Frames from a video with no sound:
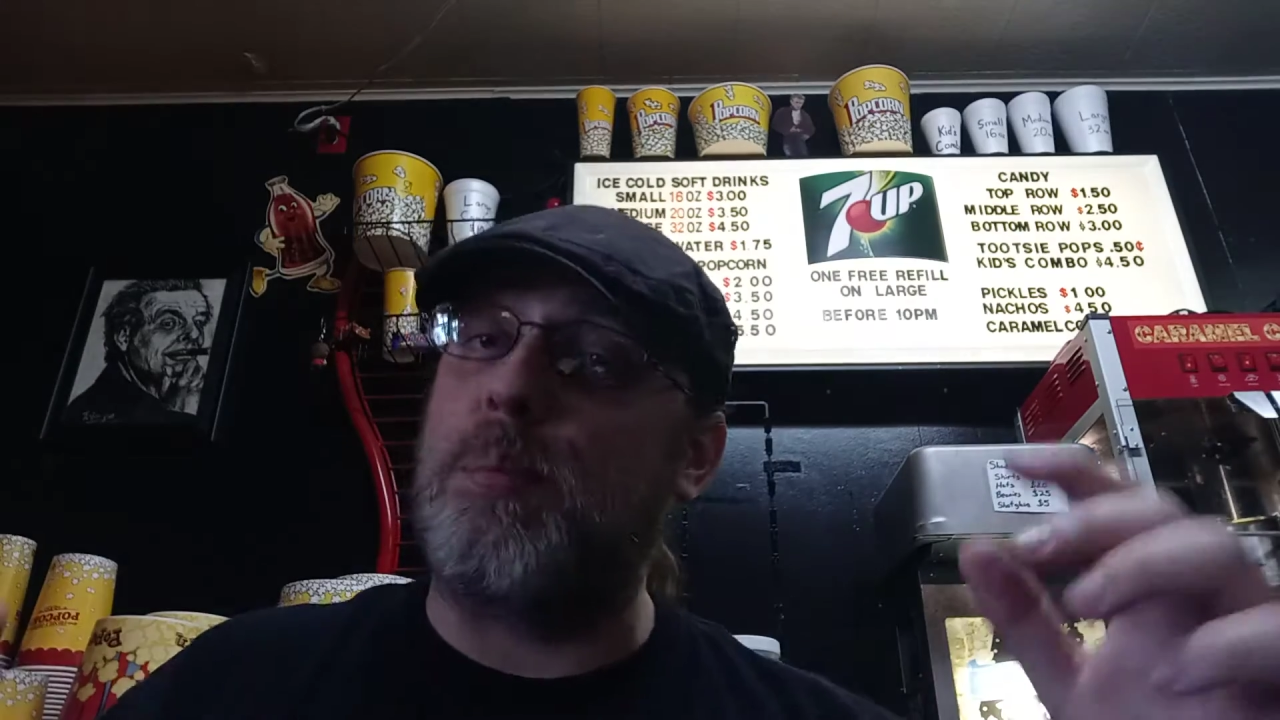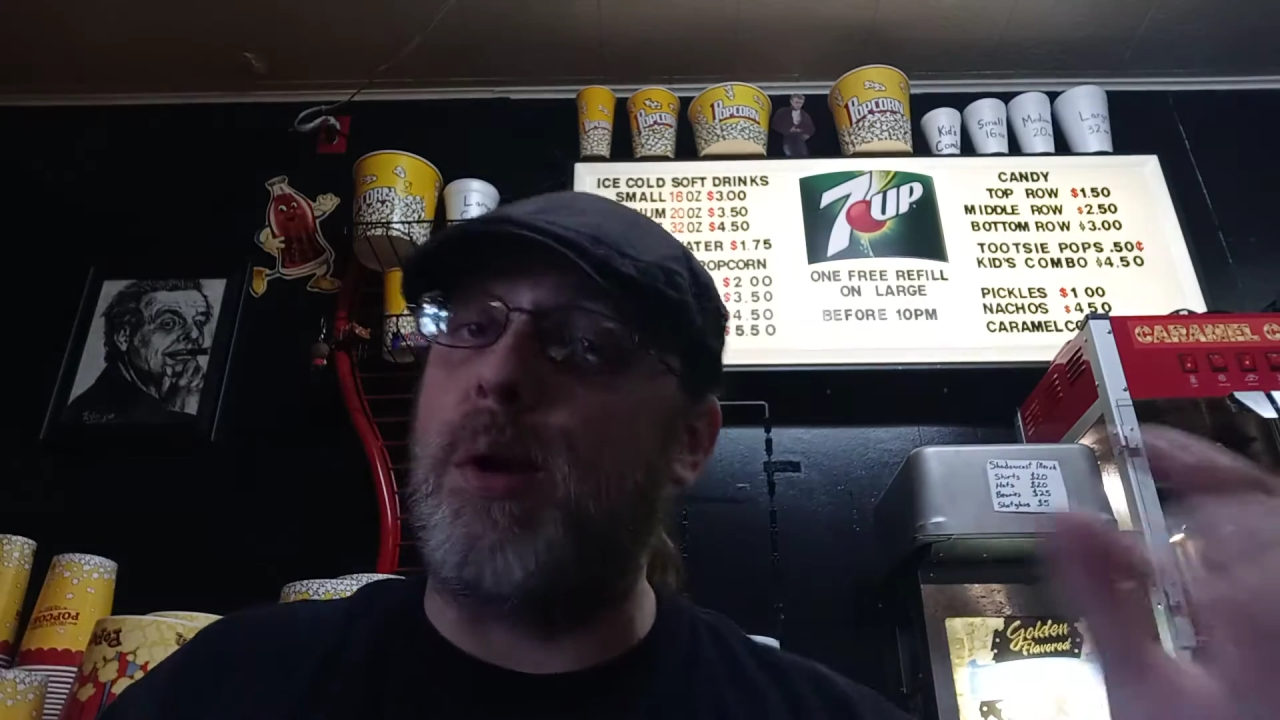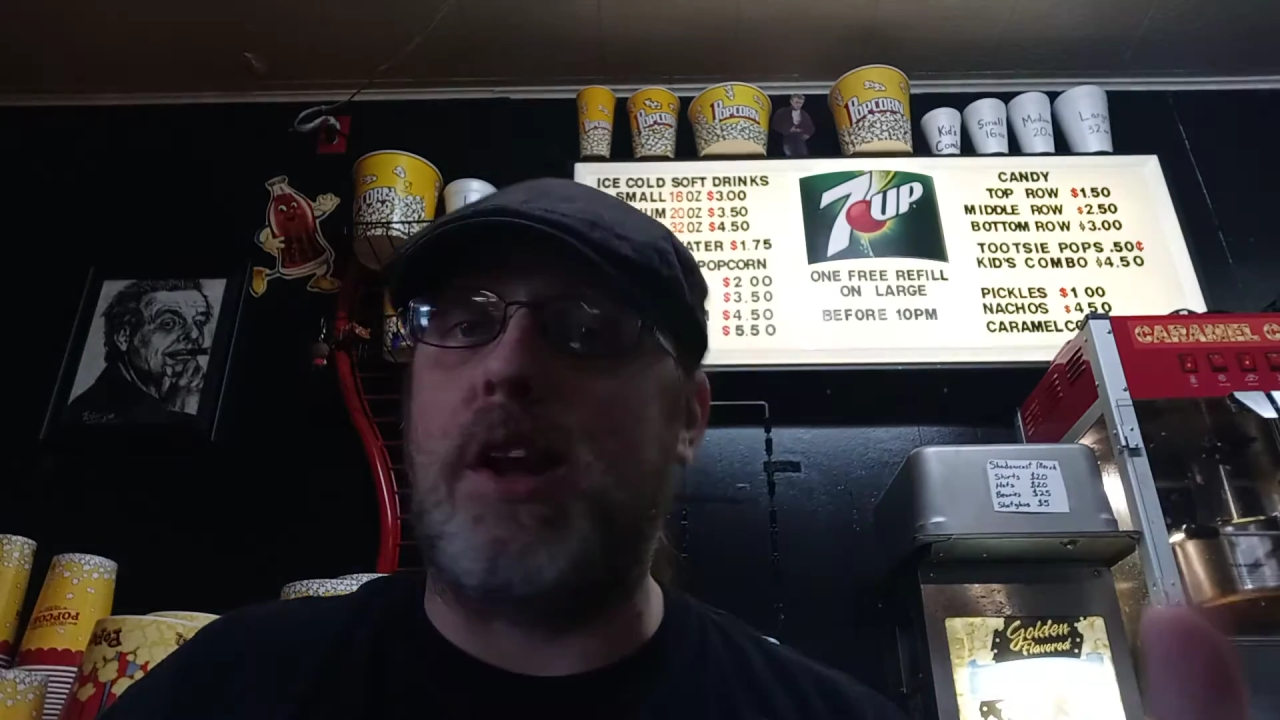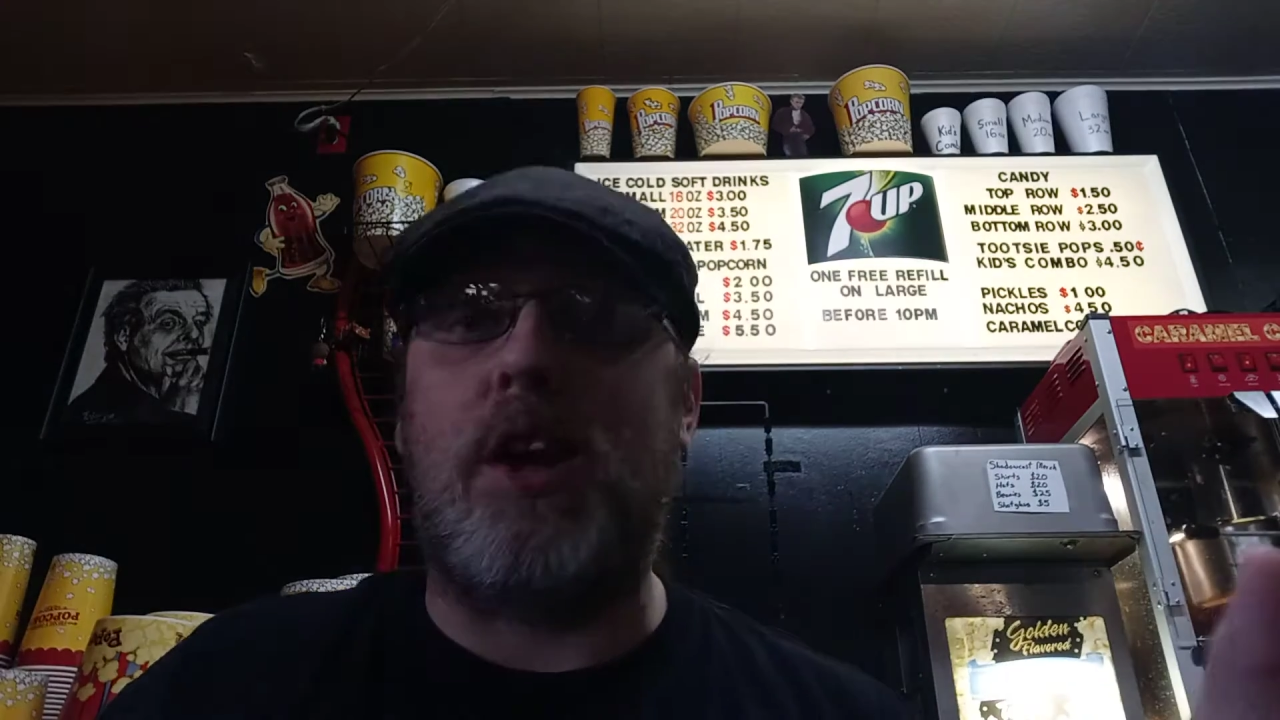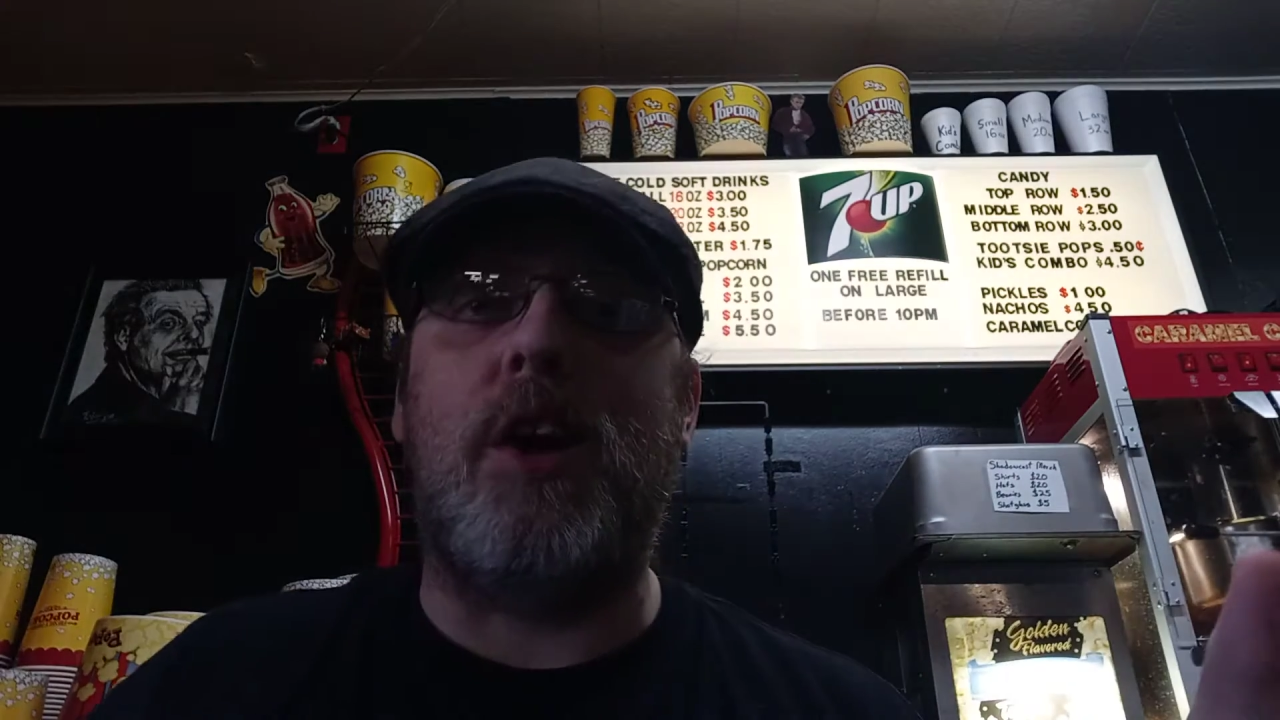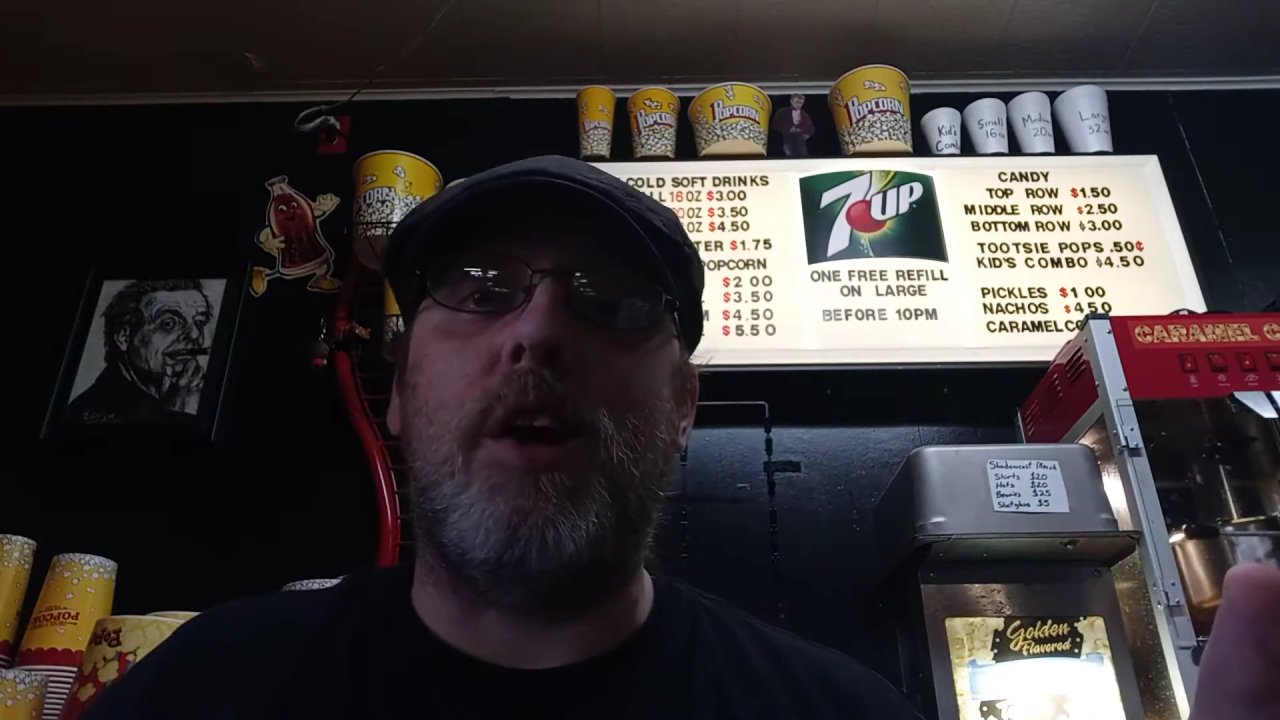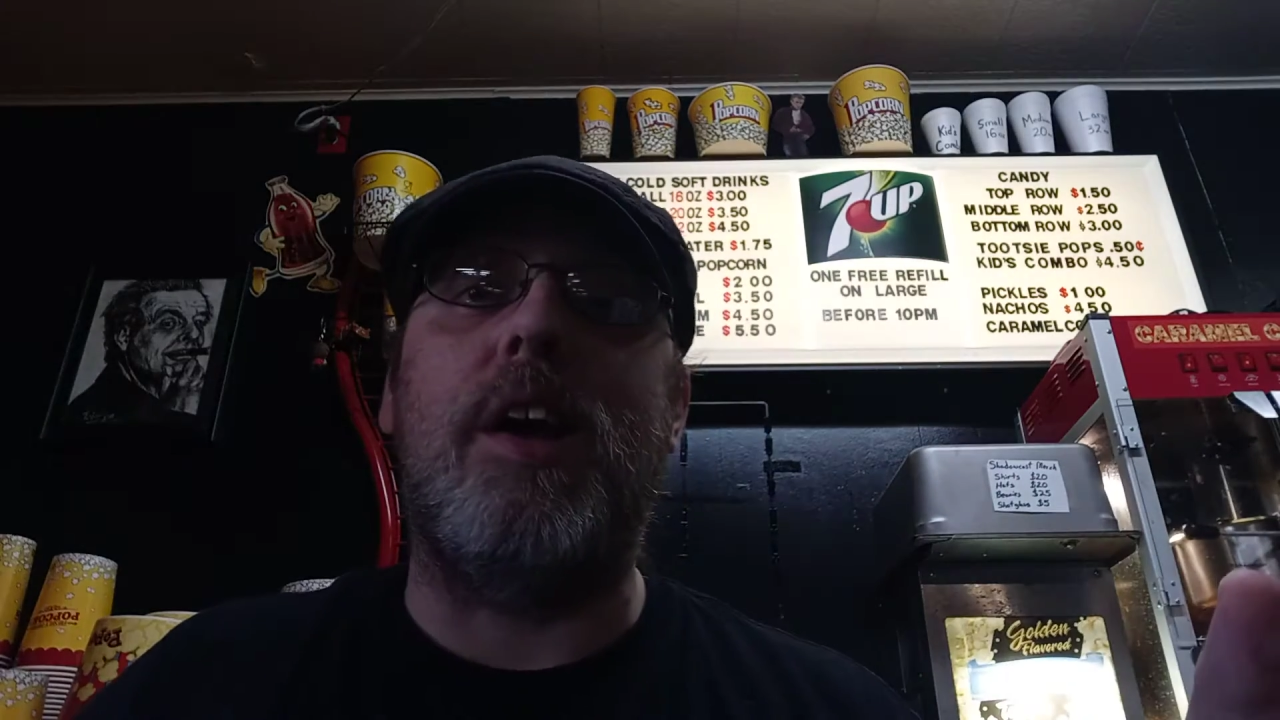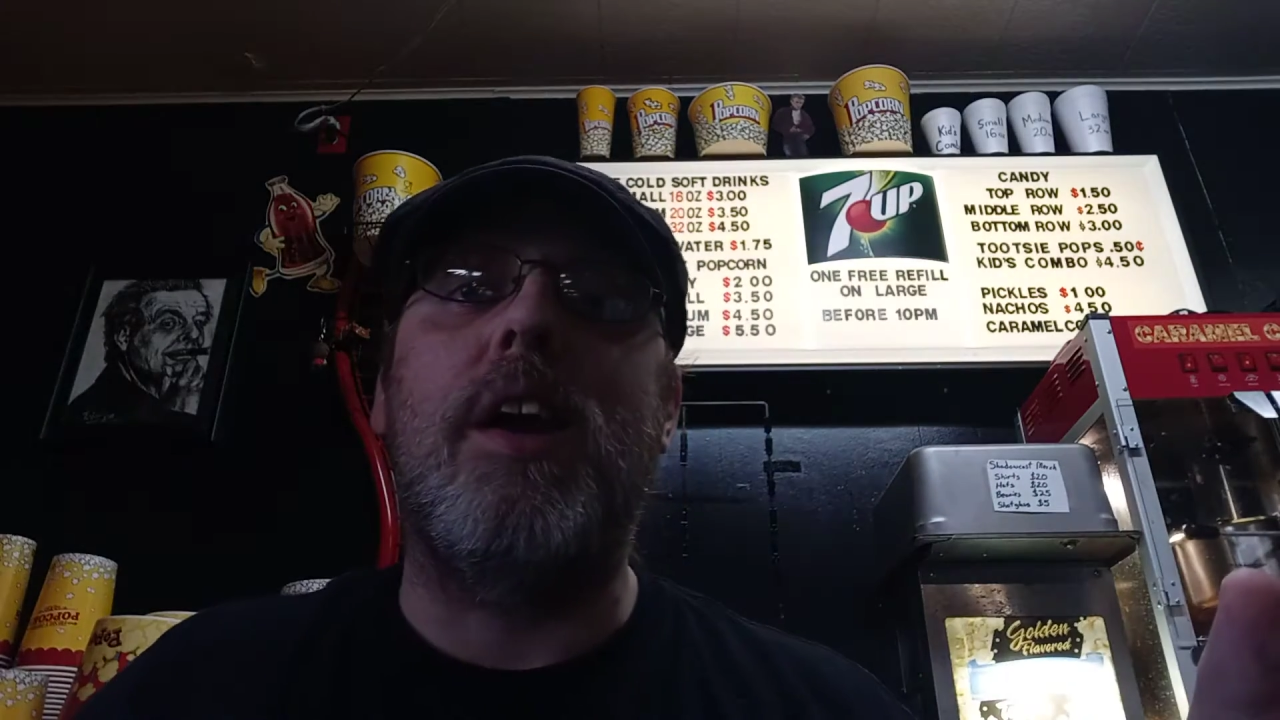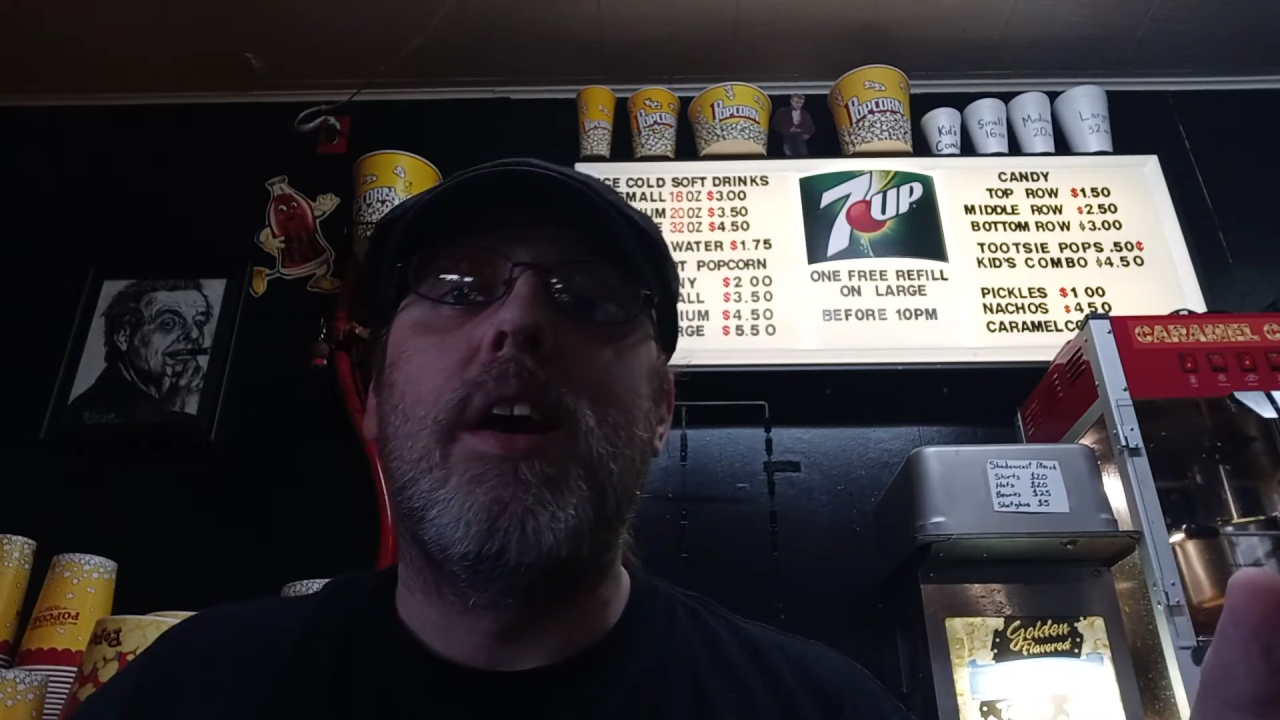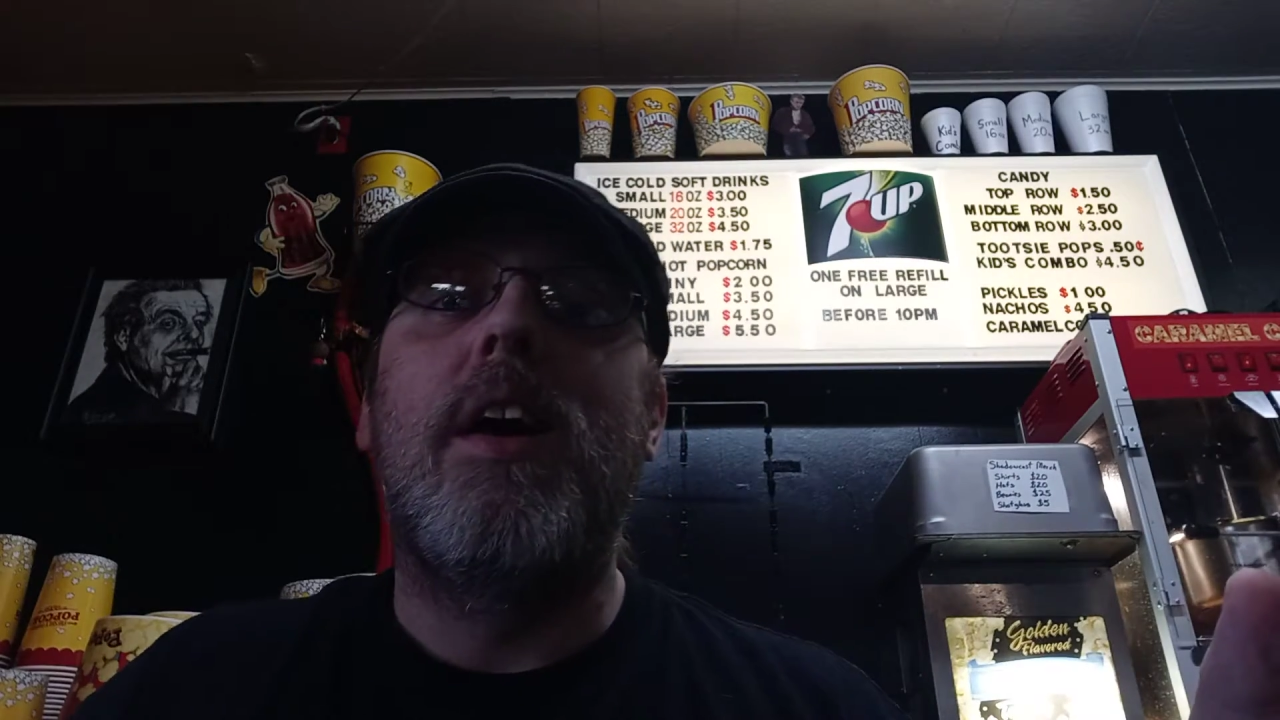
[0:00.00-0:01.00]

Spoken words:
pretty good.